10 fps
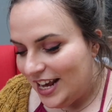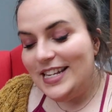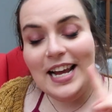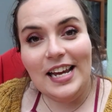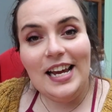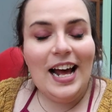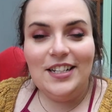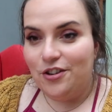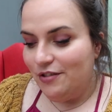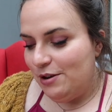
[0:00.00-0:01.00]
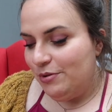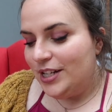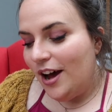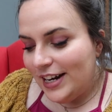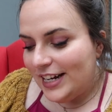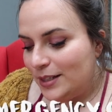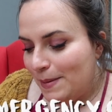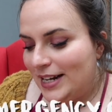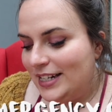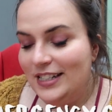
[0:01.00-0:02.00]
The second category was
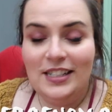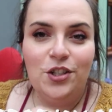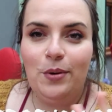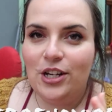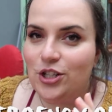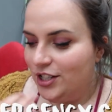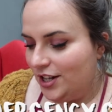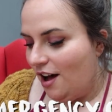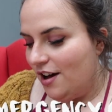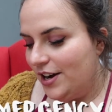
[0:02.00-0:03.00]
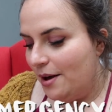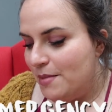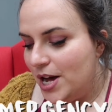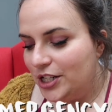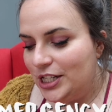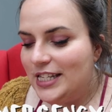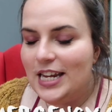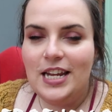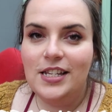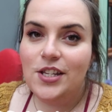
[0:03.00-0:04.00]
unexpected situations that aren't
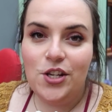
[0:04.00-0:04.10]
emergencies.